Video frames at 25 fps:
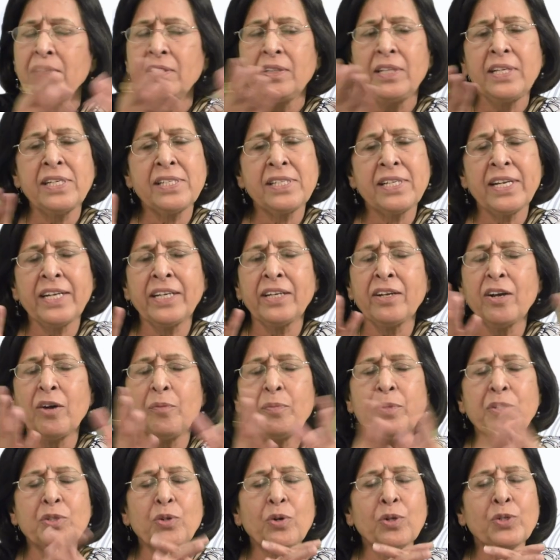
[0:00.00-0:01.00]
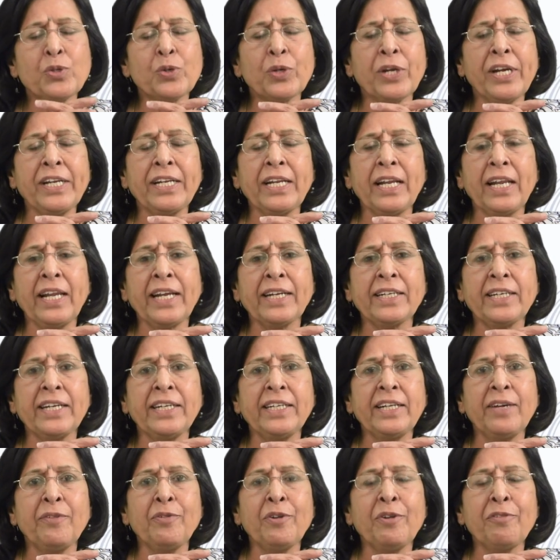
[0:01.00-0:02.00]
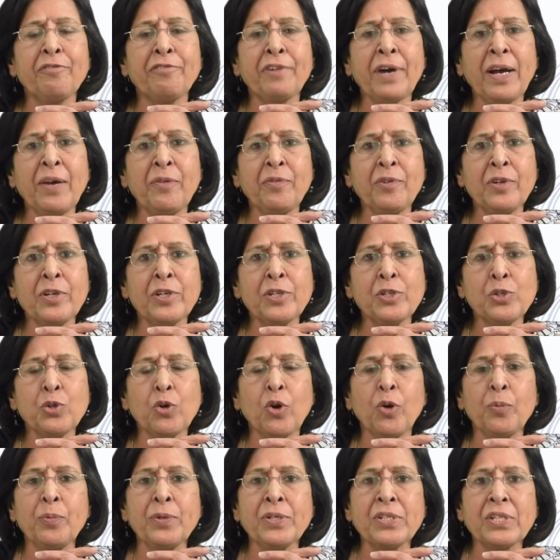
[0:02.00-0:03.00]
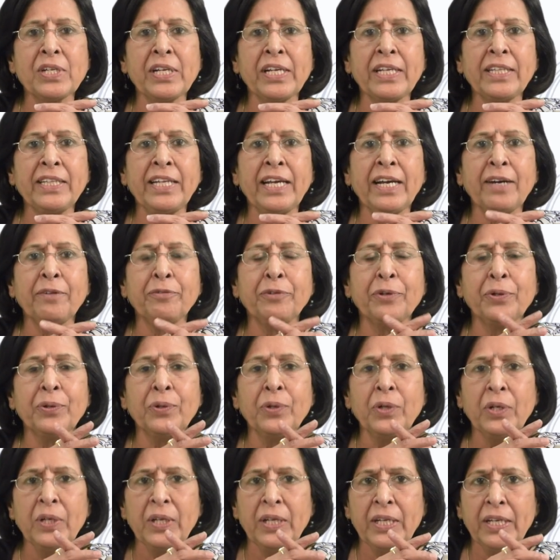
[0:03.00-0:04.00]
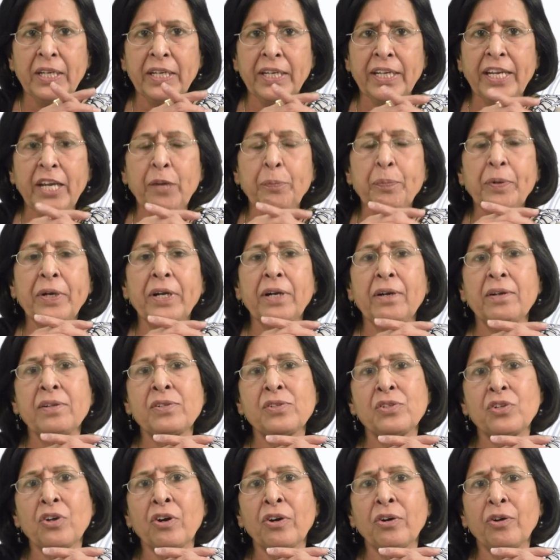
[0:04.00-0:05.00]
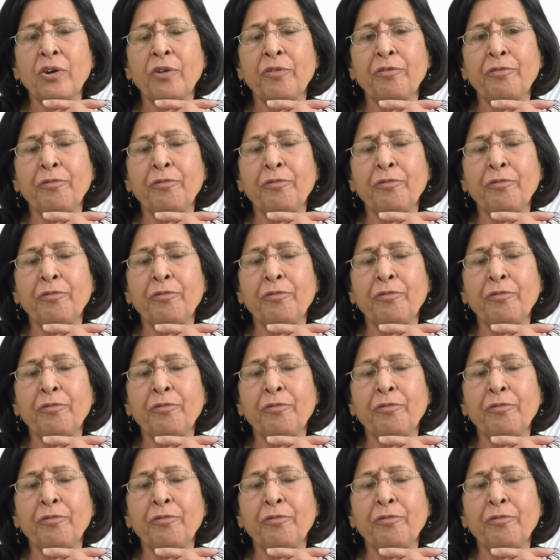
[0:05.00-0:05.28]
The state governments also get elected every 5 years, so obviously they have to keep a stock of